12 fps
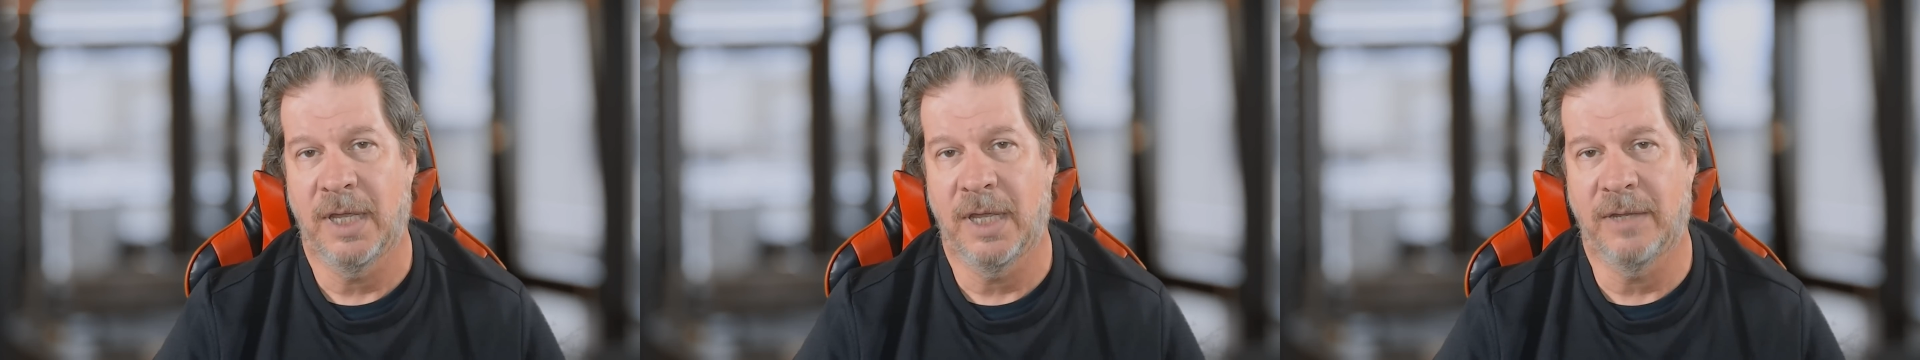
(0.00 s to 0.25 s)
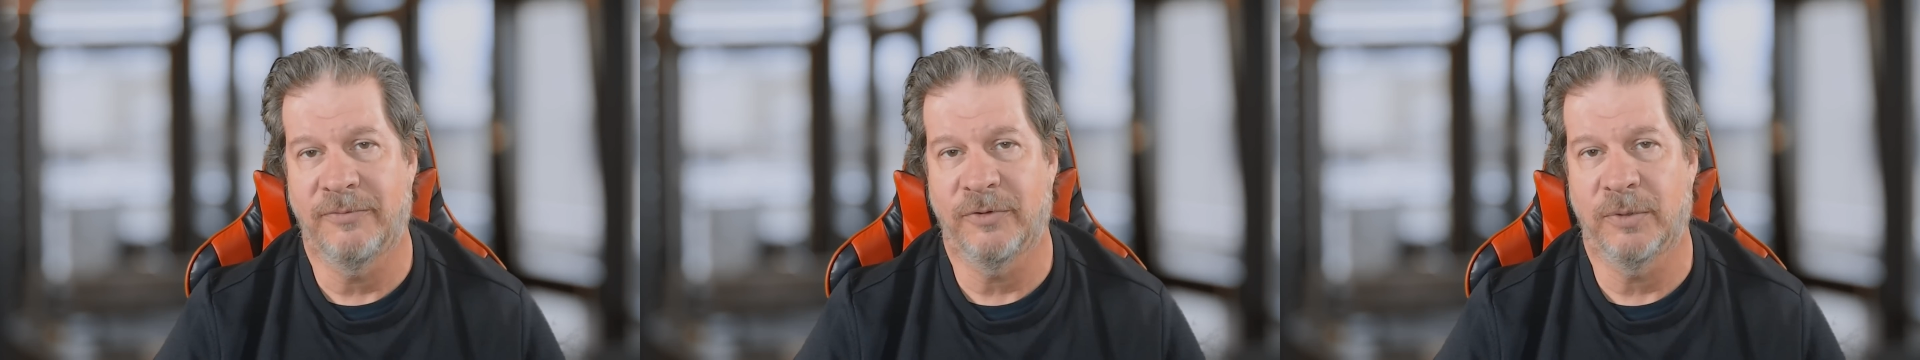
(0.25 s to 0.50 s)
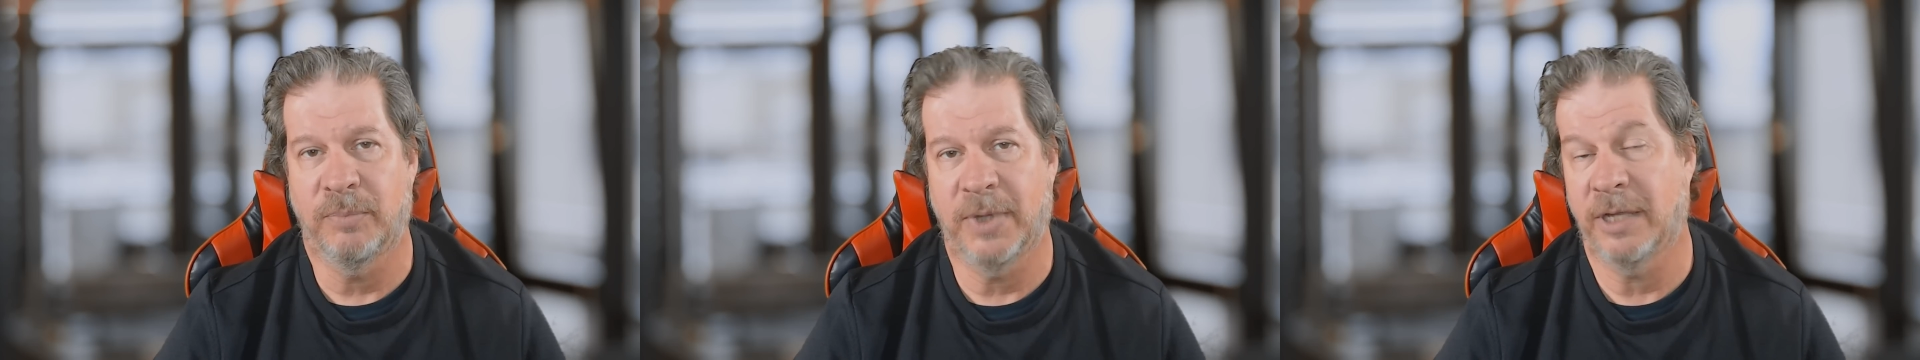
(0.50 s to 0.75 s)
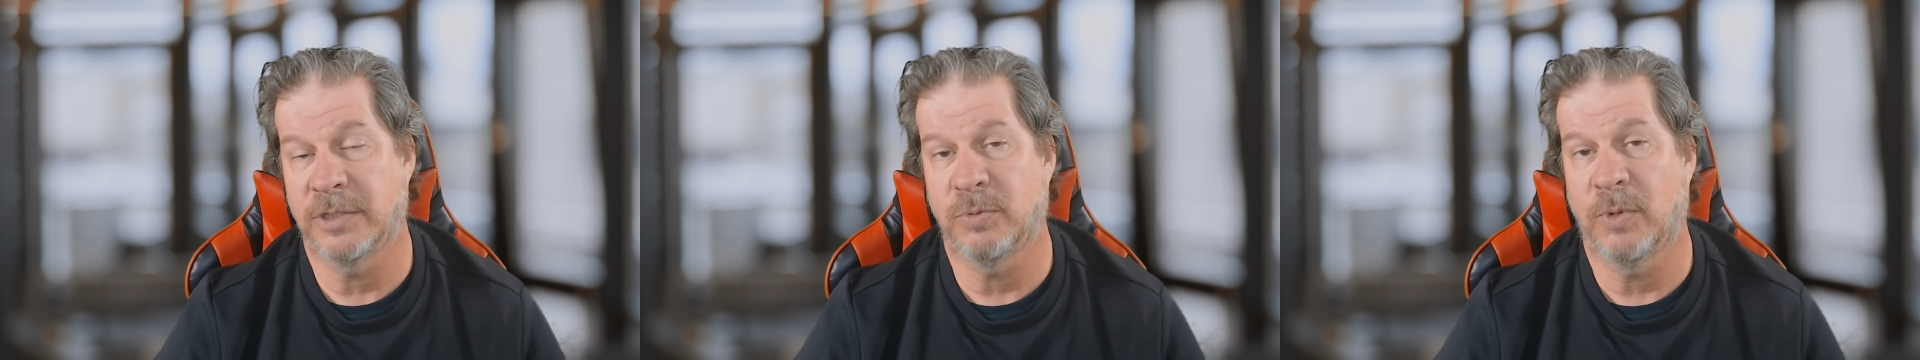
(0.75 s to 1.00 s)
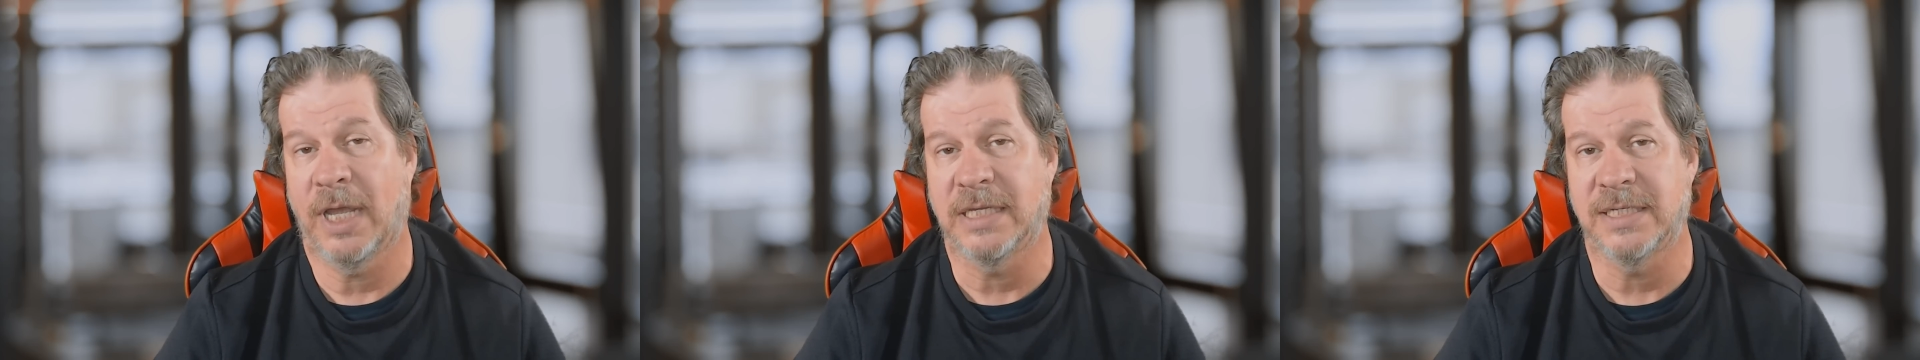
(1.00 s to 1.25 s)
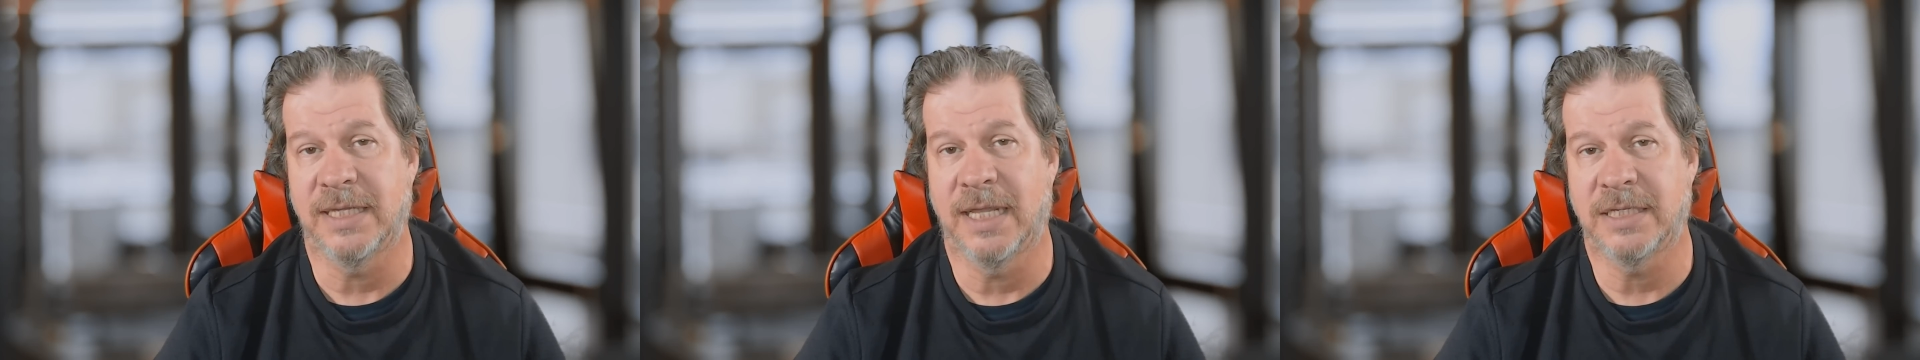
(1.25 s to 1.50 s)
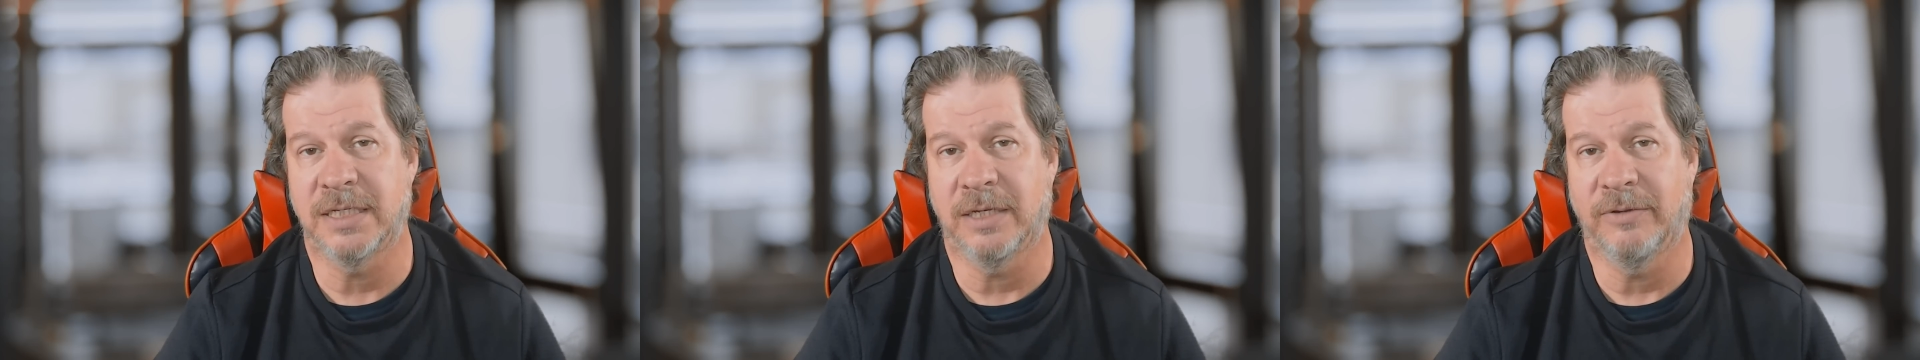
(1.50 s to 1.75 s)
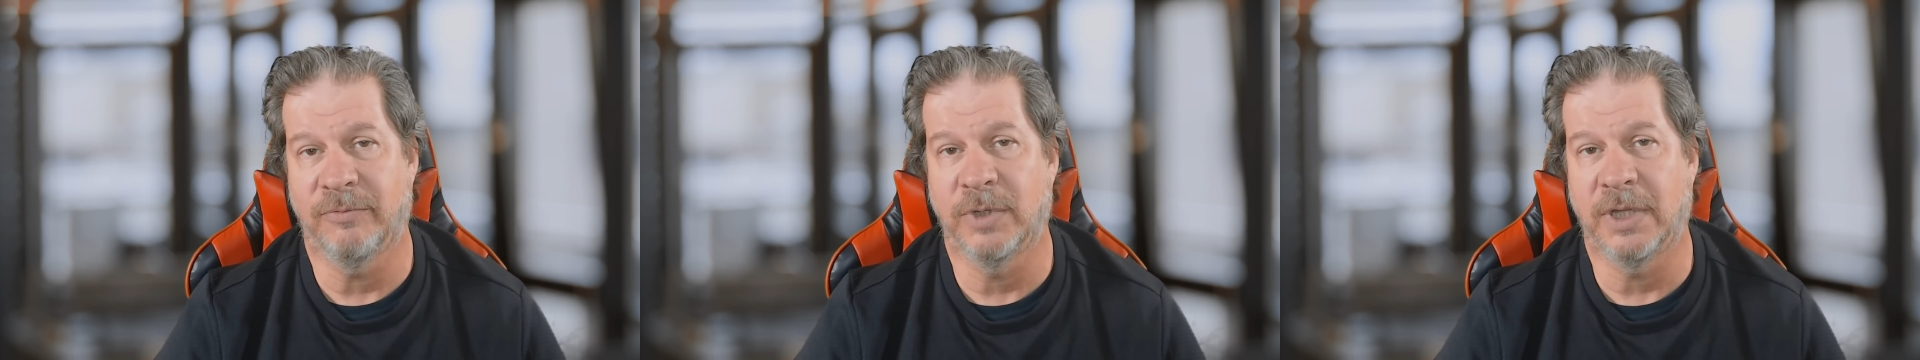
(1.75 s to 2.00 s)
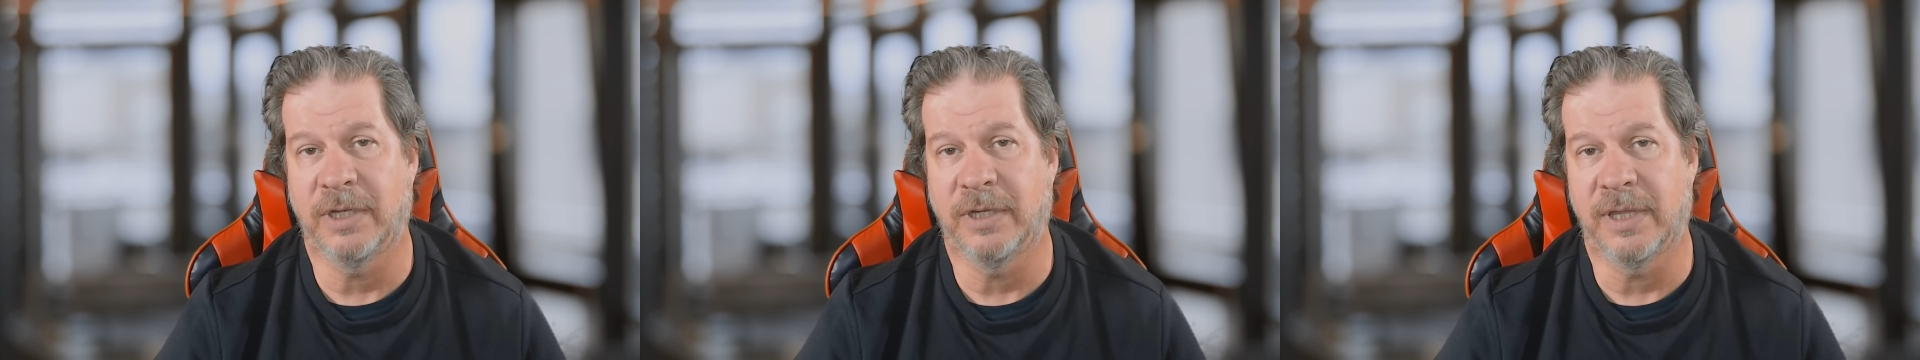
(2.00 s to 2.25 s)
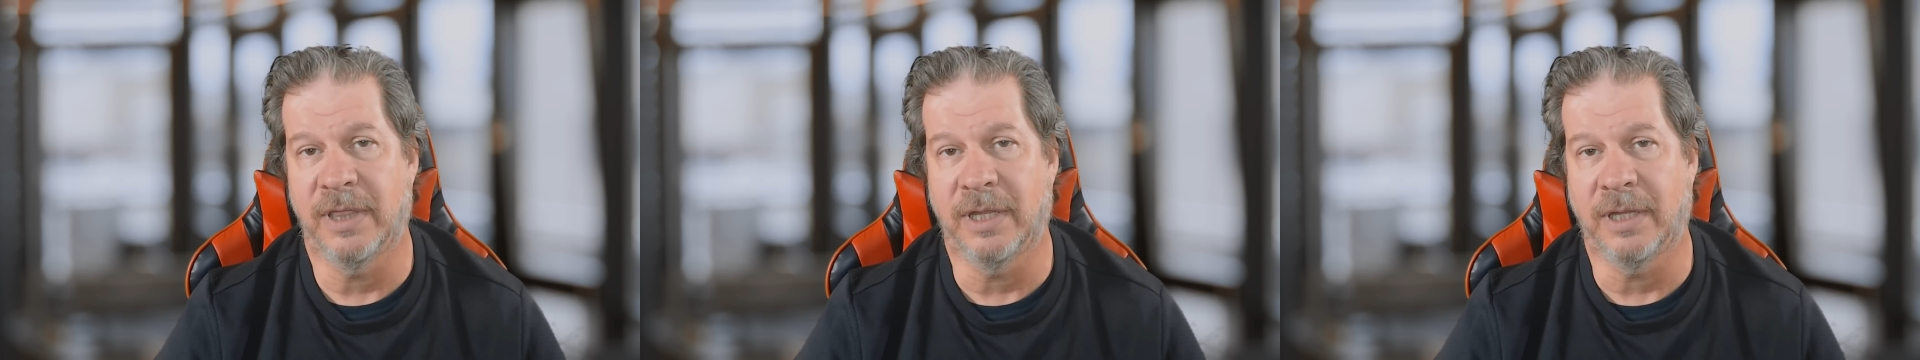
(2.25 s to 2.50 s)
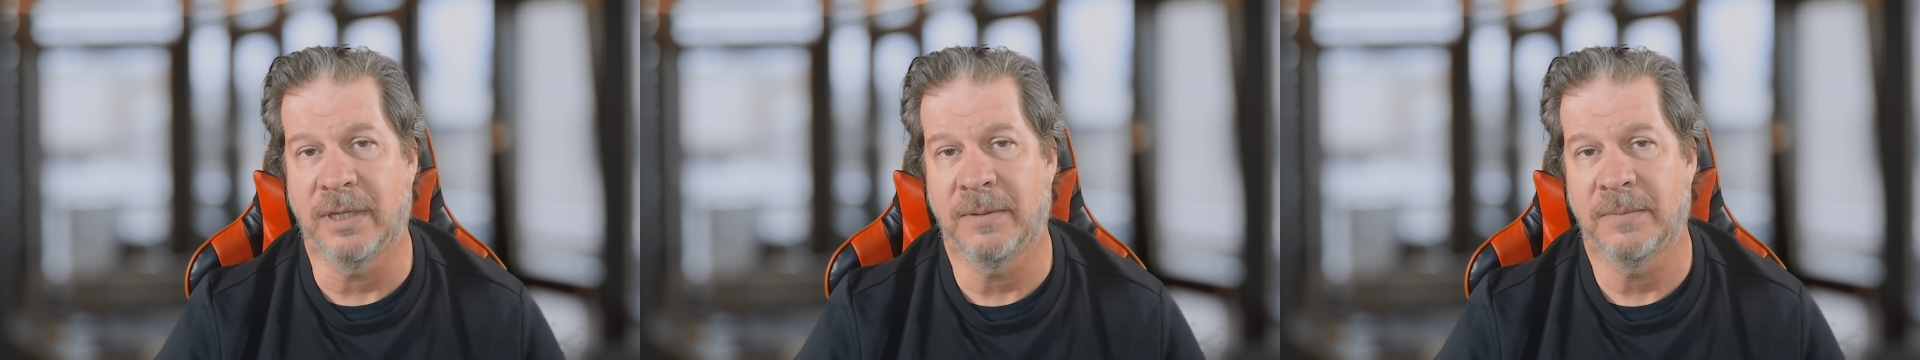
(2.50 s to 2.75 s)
and for players' rights, and that's a really good thing.